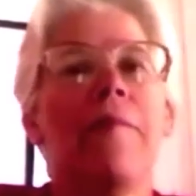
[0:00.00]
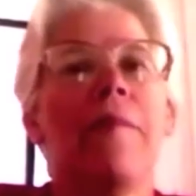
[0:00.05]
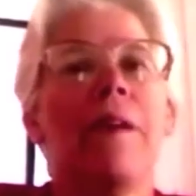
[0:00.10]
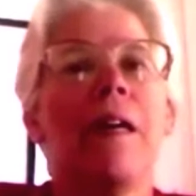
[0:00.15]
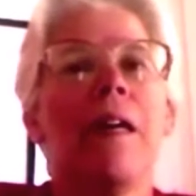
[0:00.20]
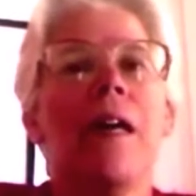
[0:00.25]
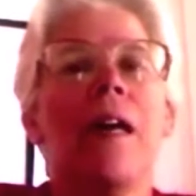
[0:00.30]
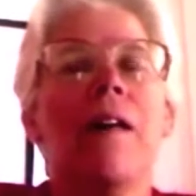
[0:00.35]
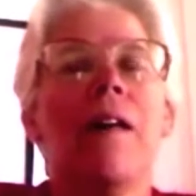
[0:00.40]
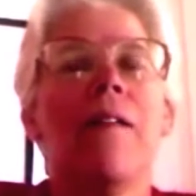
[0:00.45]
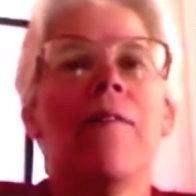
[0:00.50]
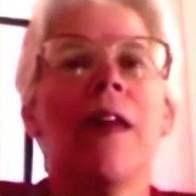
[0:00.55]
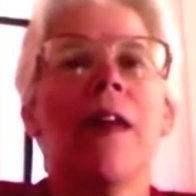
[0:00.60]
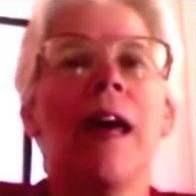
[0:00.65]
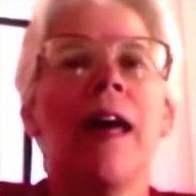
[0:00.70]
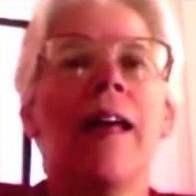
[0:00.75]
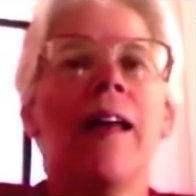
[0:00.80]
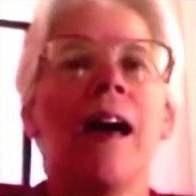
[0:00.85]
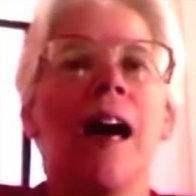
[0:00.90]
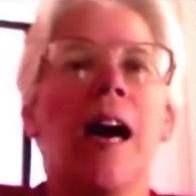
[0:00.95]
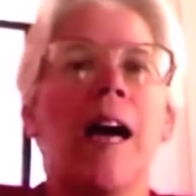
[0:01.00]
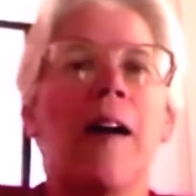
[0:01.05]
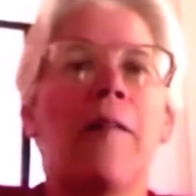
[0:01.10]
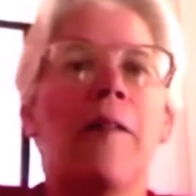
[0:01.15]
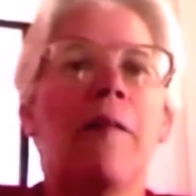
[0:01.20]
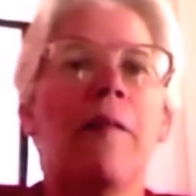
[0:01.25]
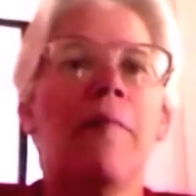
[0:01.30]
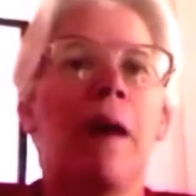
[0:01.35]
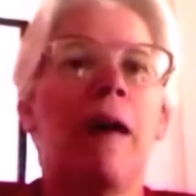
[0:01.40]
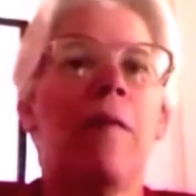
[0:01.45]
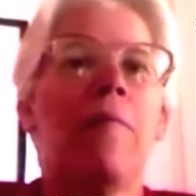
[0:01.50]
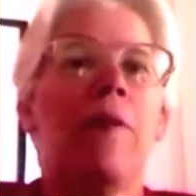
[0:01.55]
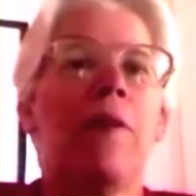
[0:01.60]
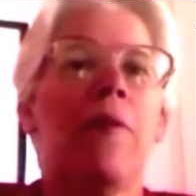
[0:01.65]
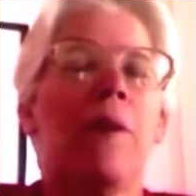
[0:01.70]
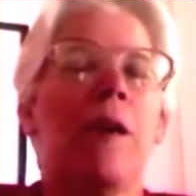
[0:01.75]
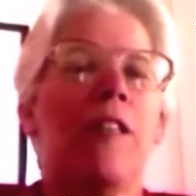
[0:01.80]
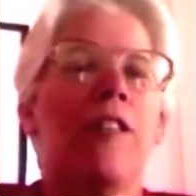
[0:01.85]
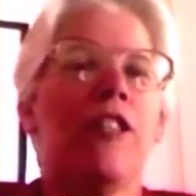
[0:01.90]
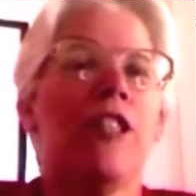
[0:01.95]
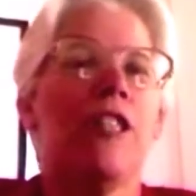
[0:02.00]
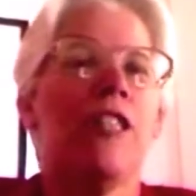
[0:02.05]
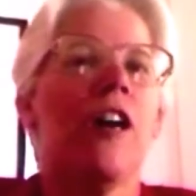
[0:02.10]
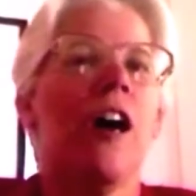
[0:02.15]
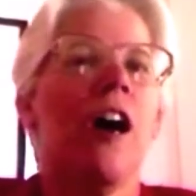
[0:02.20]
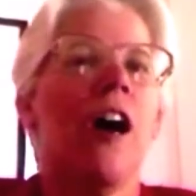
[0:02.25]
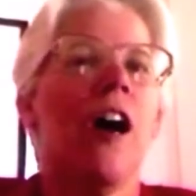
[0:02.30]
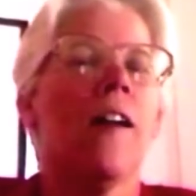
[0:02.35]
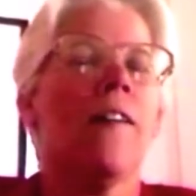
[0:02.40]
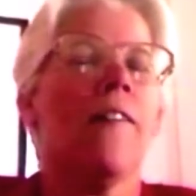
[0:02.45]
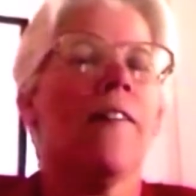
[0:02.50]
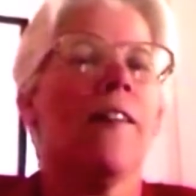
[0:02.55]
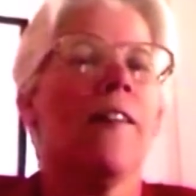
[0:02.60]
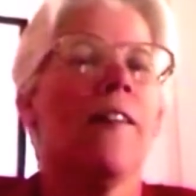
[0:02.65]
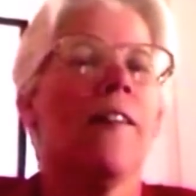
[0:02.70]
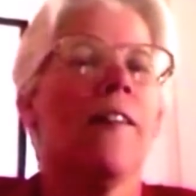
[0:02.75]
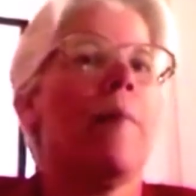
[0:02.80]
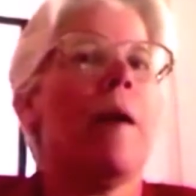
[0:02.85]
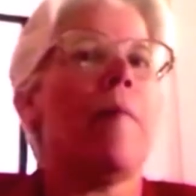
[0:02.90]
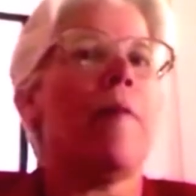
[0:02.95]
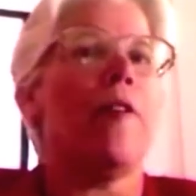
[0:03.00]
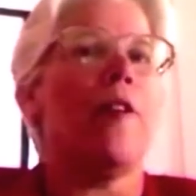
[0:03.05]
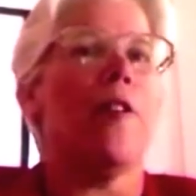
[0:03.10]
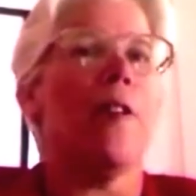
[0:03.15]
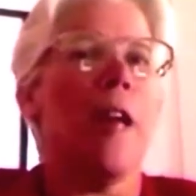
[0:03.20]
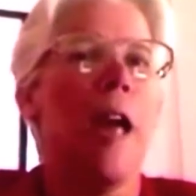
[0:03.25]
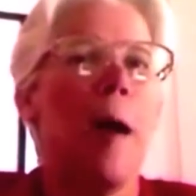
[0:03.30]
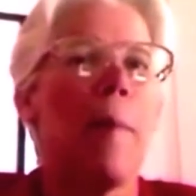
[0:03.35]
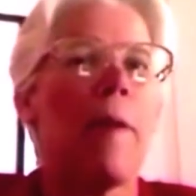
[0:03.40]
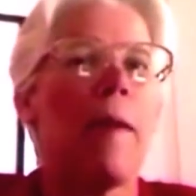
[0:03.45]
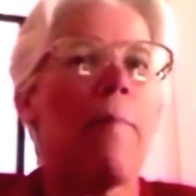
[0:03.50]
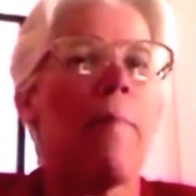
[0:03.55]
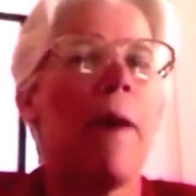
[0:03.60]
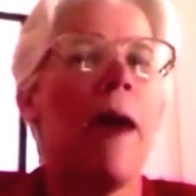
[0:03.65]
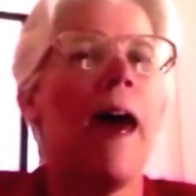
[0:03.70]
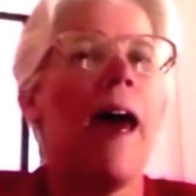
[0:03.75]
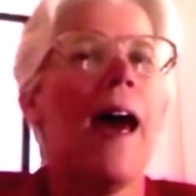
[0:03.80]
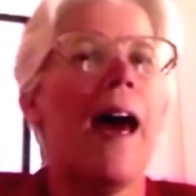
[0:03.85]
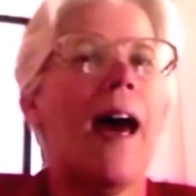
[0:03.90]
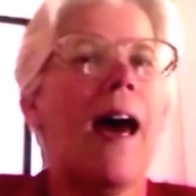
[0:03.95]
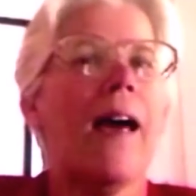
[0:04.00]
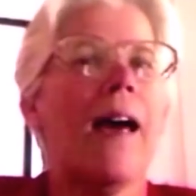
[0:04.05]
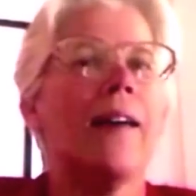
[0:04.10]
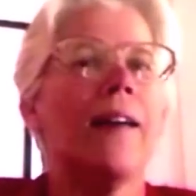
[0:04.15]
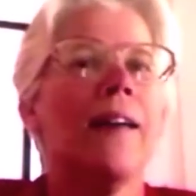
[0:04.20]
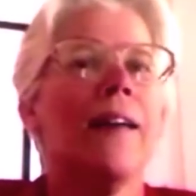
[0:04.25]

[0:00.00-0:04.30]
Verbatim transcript: Then I remembered when she talked, and I remembered her coming back,